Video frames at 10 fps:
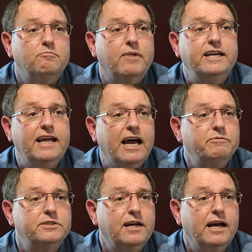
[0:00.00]
My
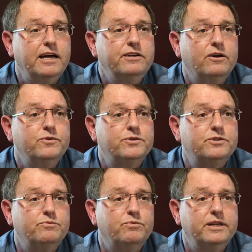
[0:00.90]
dad was diagnosed
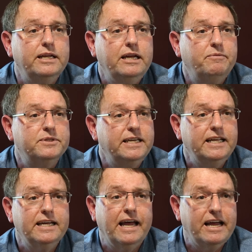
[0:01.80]
when he was
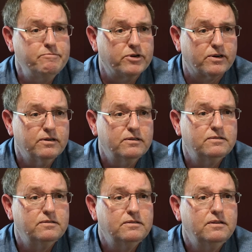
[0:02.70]
eating a hamburger
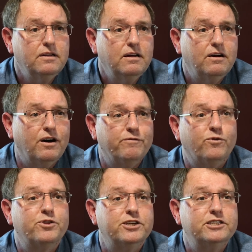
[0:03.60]
on
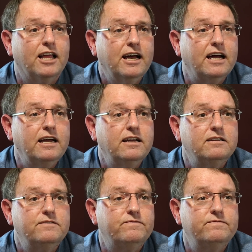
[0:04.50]
4th of July
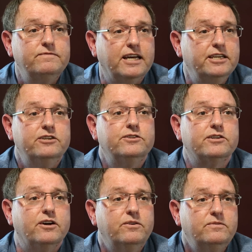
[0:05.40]
10 years
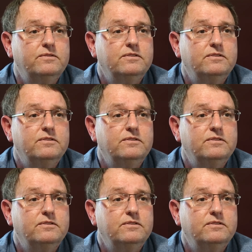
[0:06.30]
ago